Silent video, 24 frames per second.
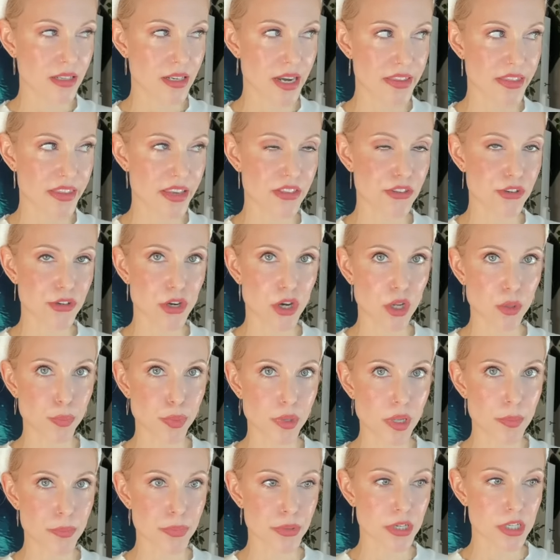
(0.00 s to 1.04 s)
I think they're called
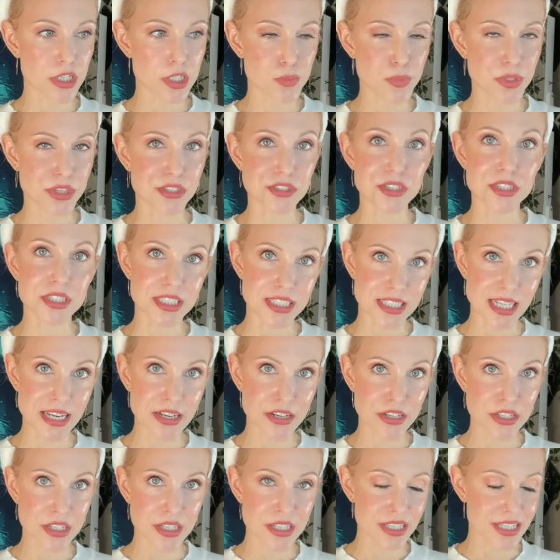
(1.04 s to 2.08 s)
plumpers, but they're
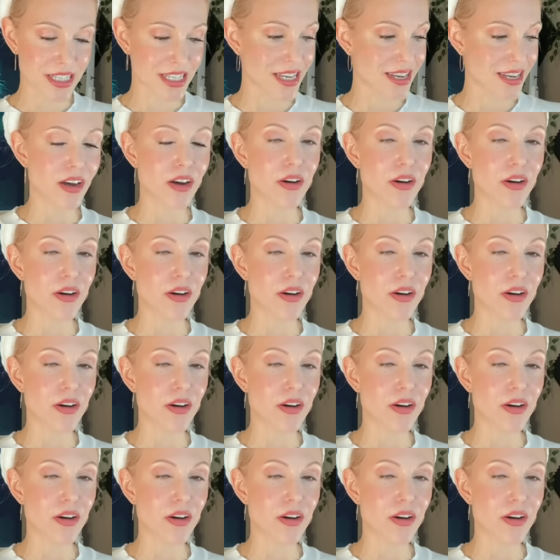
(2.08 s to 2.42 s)
stingers.